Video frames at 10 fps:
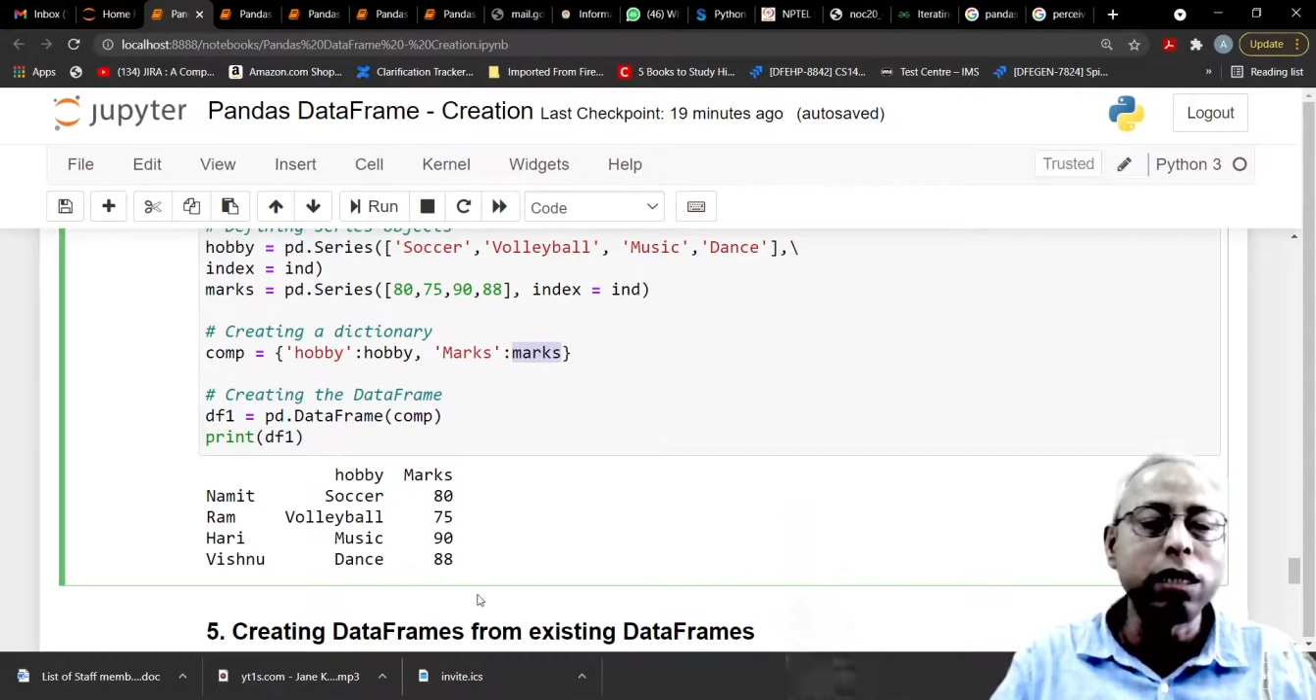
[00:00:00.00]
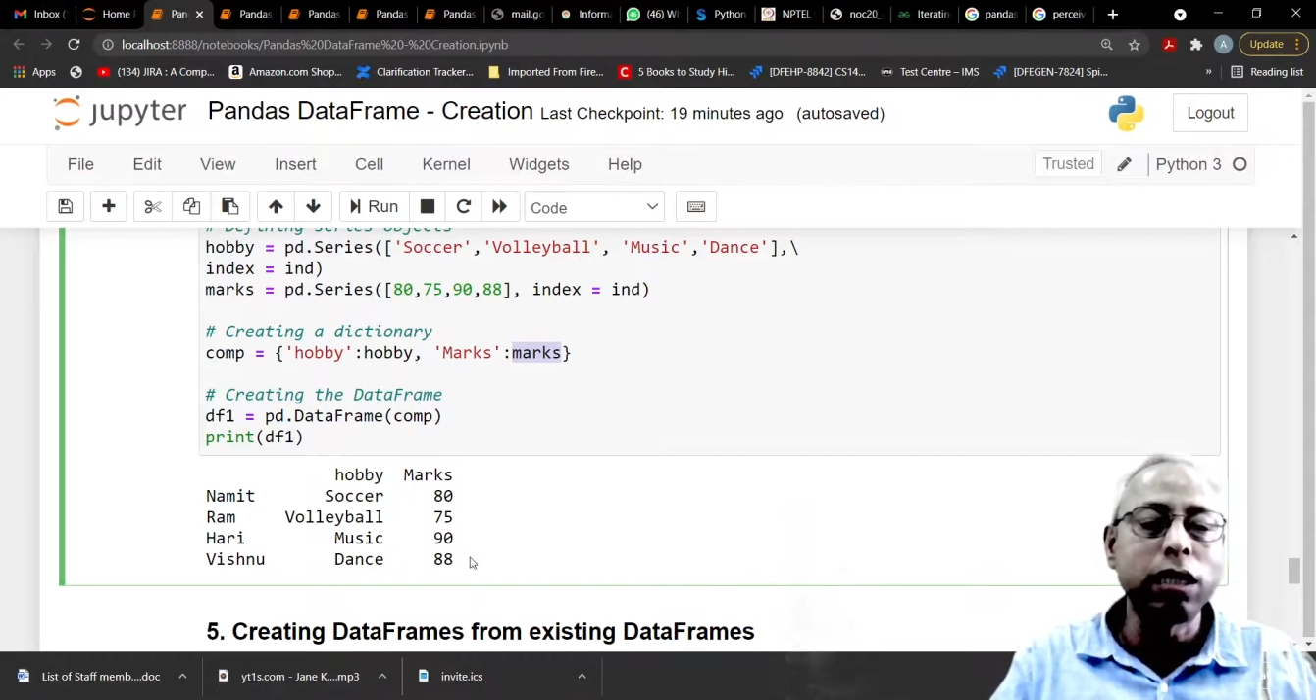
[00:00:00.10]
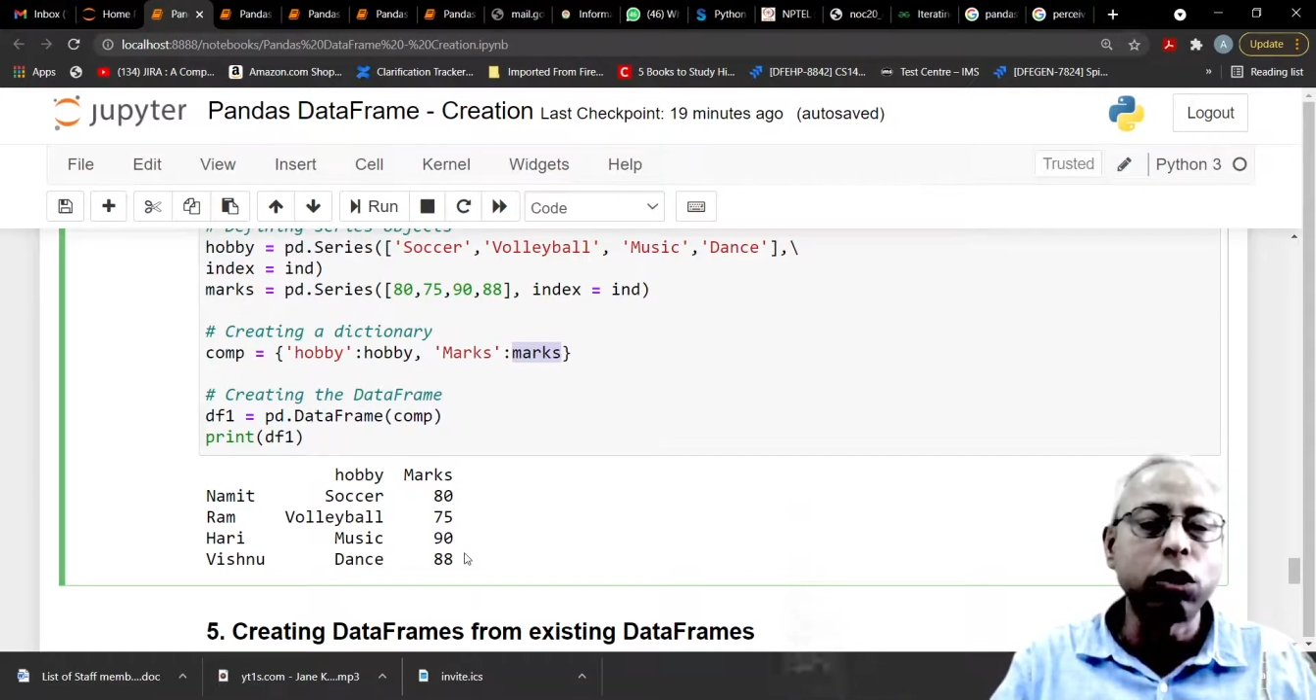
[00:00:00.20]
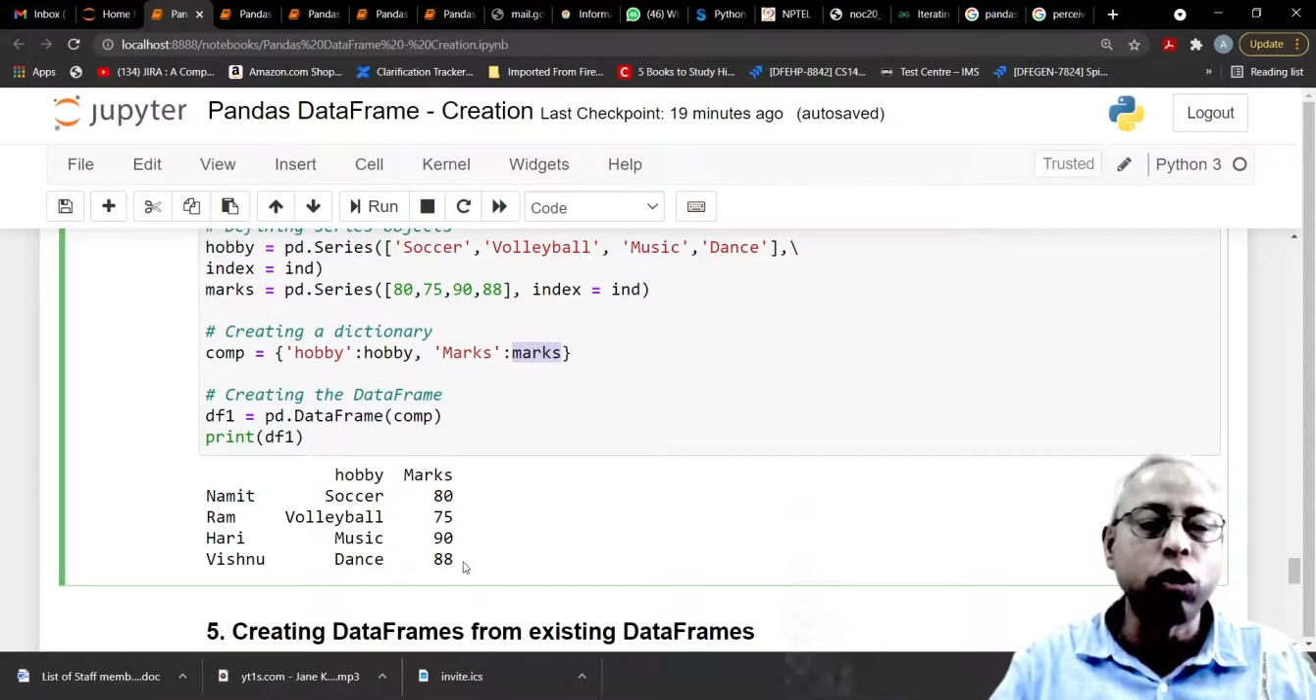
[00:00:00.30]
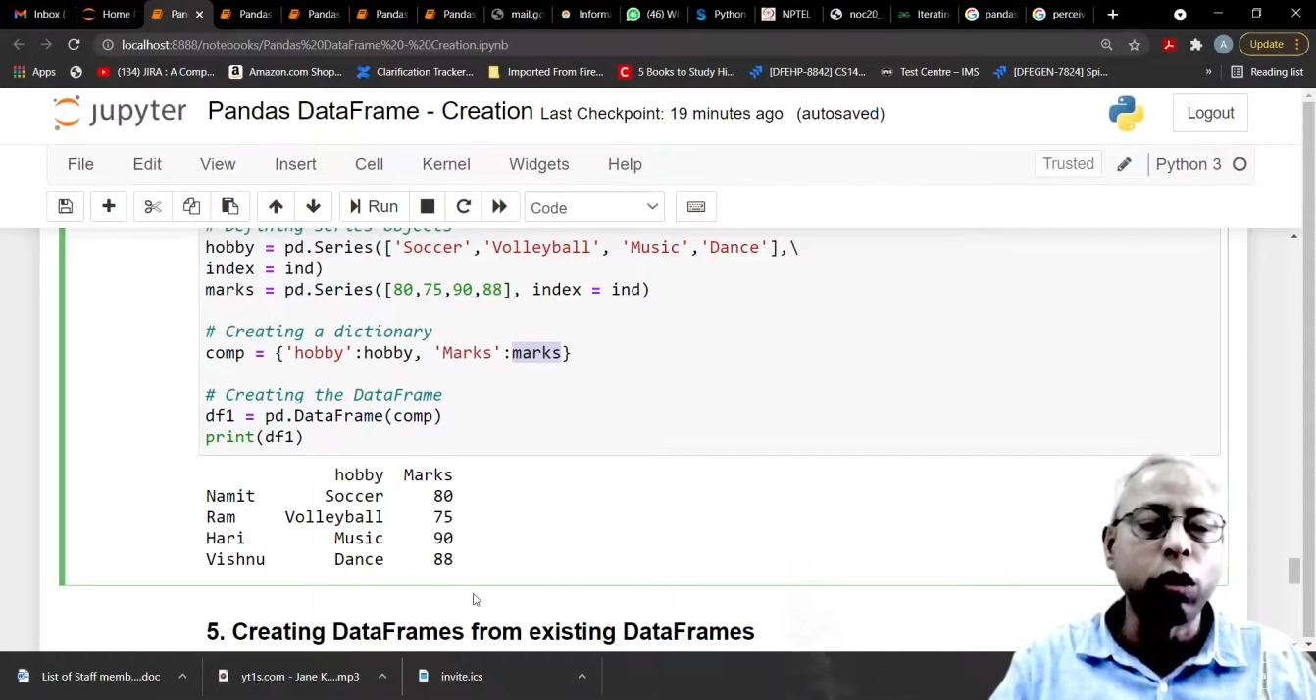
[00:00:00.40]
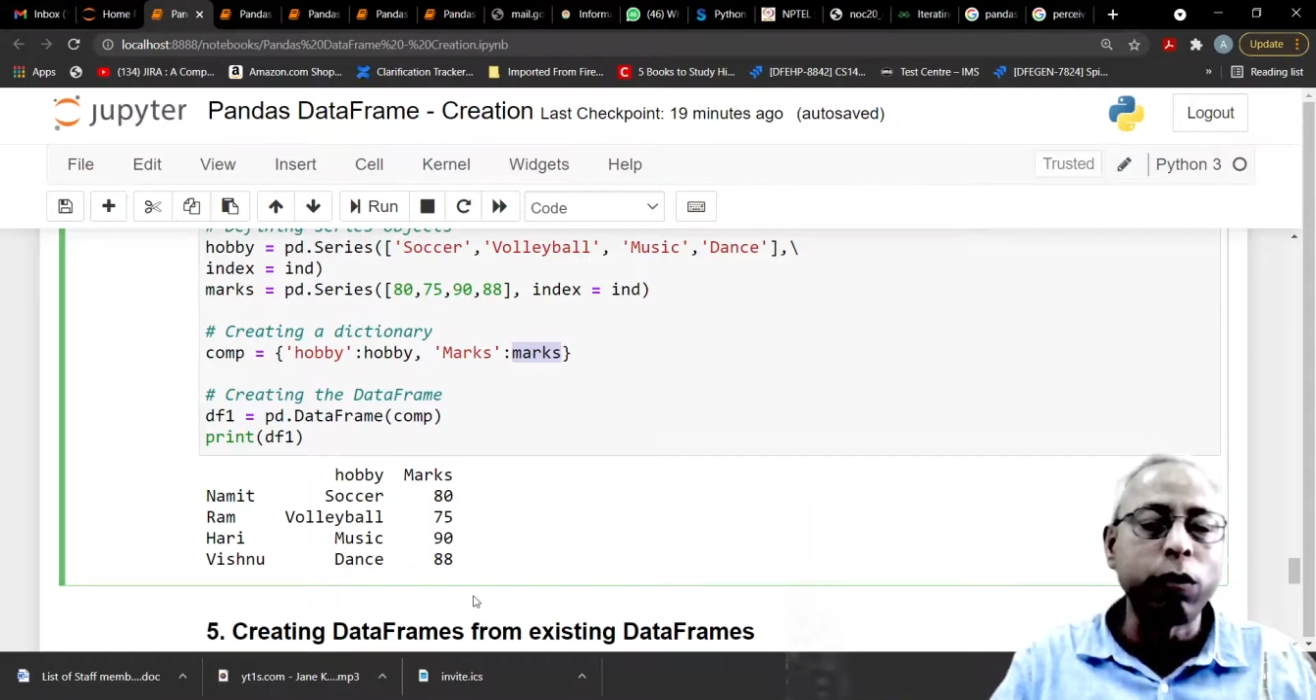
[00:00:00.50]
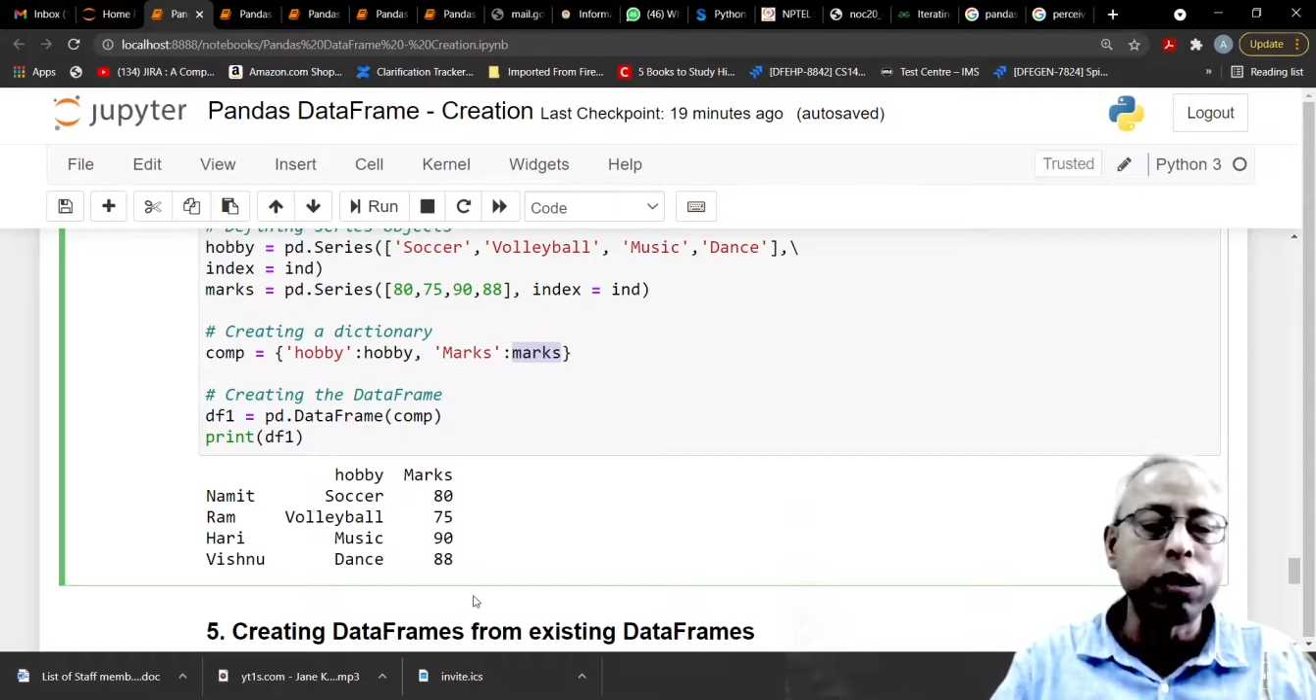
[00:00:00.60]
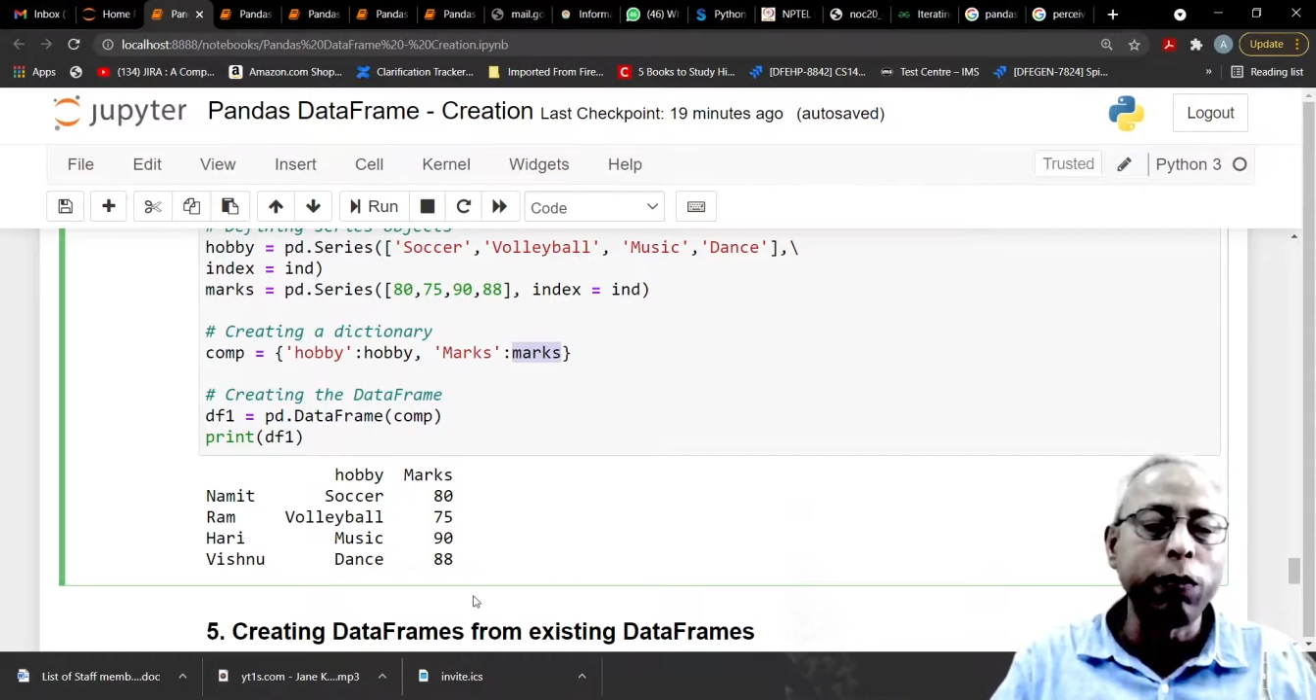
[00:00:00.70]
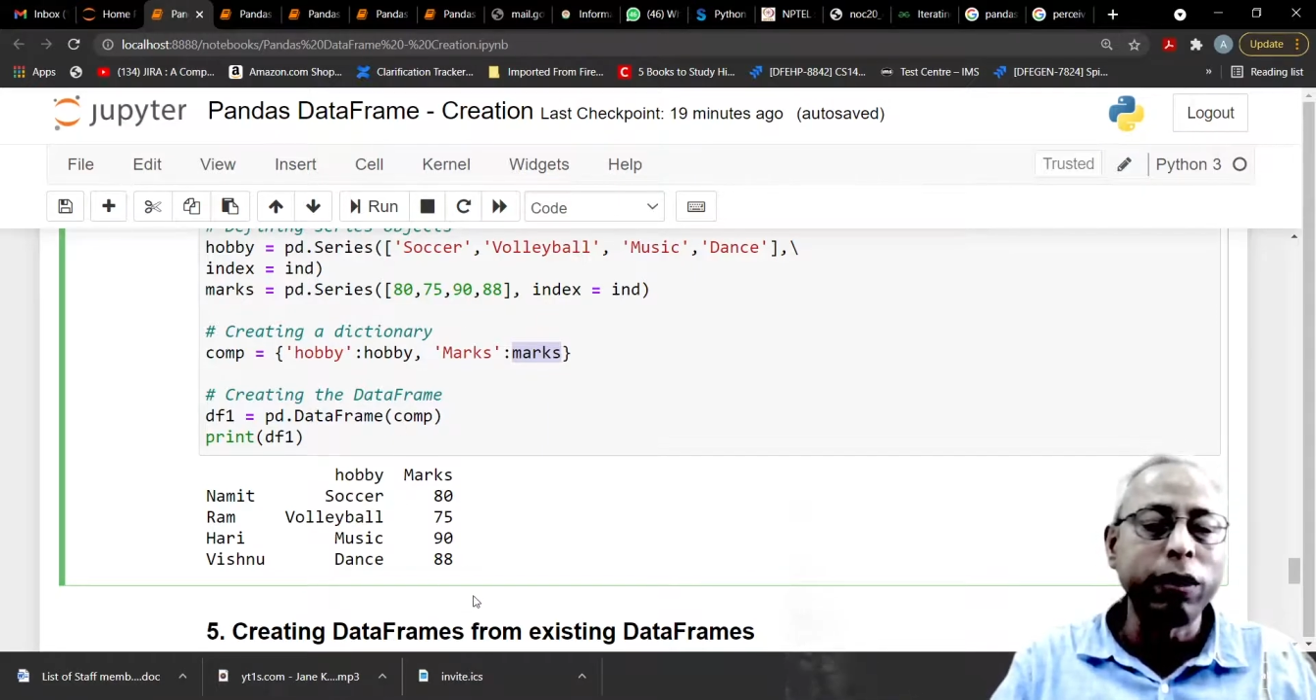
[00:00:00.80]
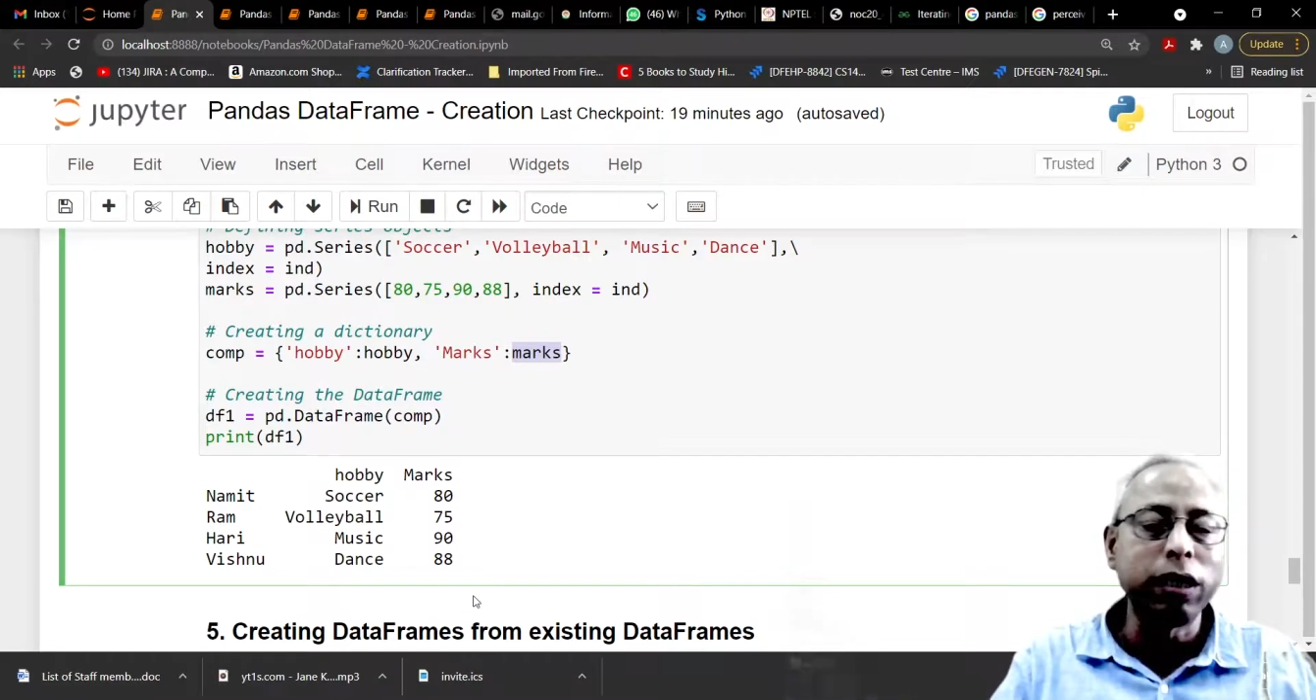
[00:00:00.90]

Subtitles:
the other column is having